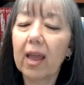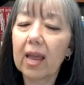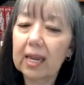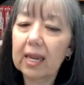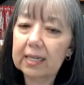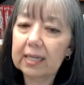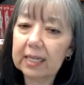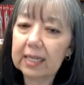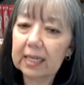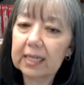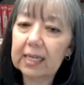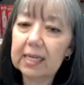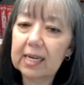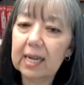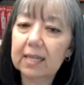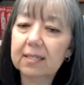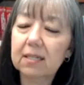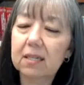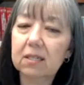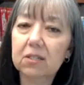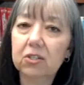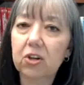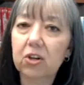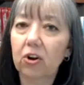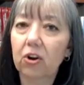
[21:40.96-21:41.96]
It didn't
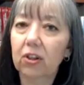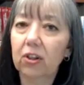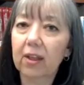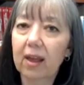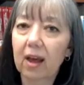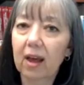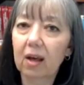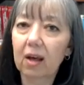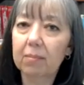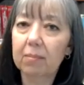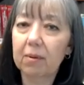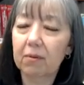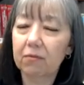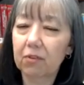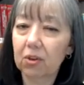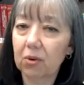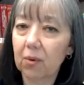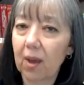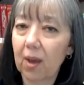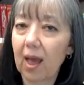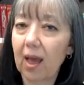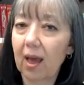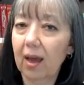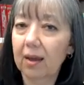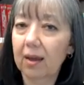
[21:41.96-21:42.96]
necessarily help if
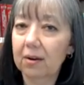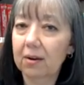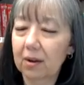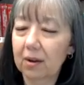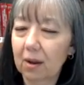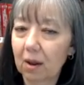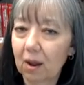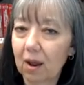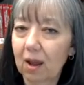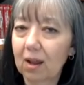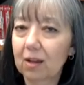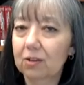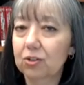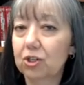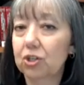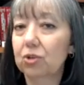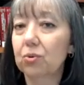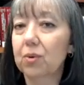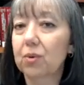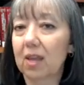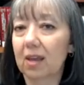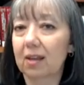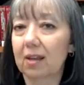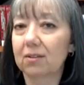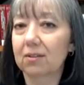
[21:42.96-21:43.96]
you had
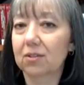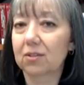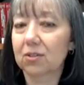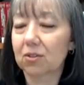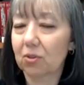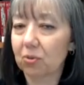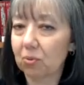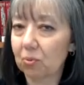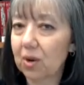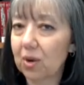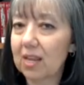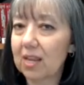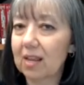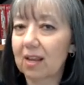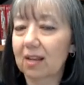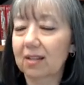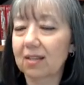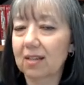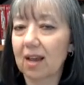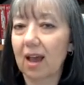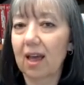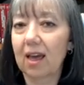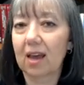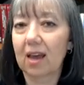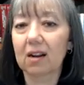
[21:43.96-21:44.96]
two kids, three
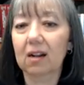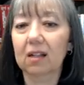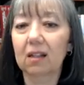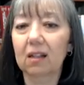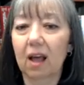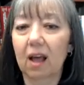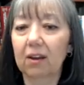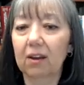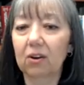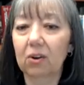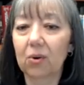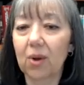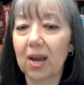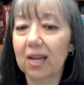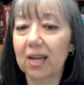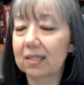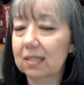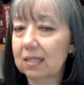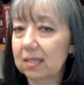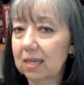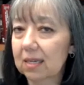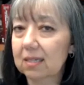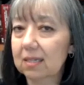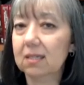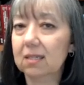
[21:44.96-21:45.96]
kids. I had a client who had
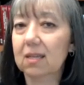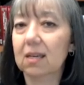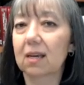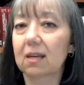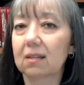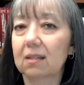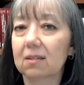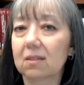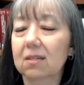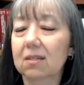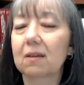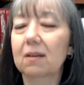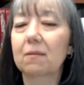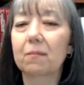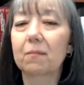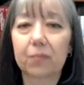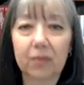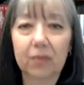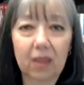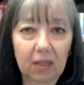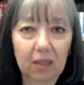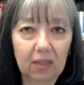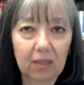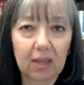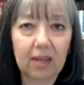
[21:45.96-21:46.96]
six kids
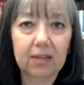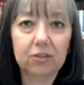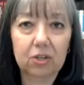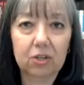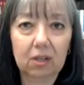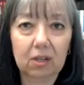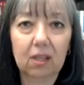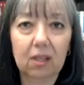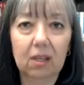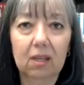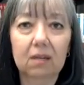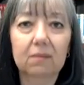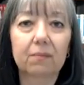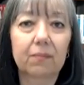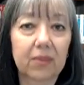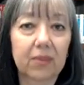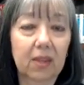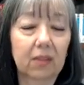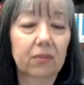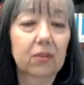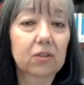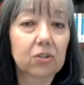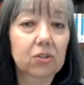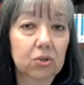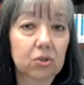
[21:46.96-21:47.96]
and they took it
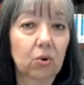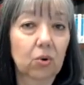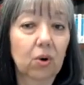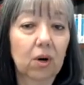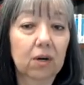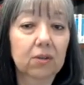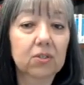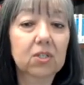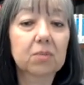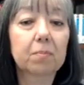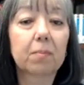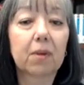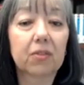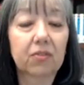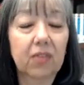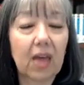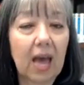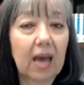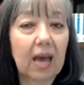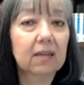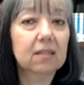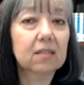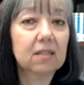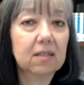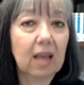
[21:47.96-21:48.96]
in the shorts. But
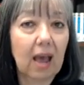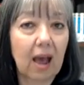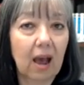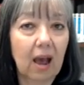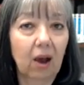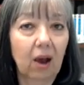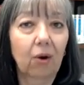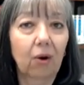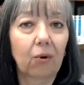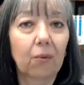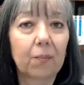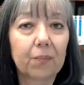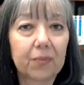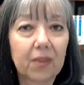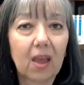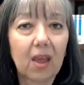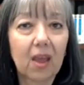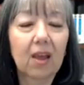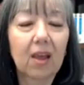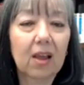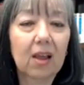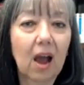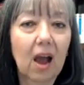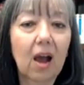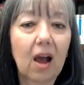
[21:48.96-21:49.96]
that is how
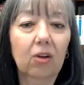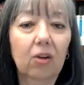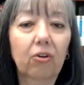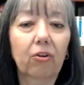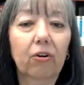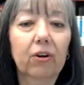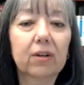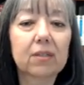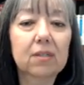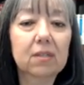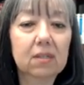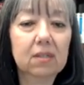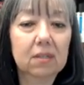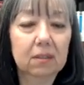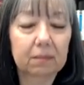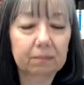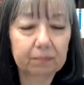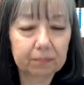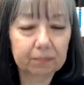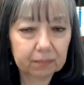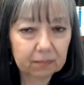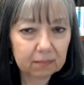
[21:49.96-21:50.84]
Congress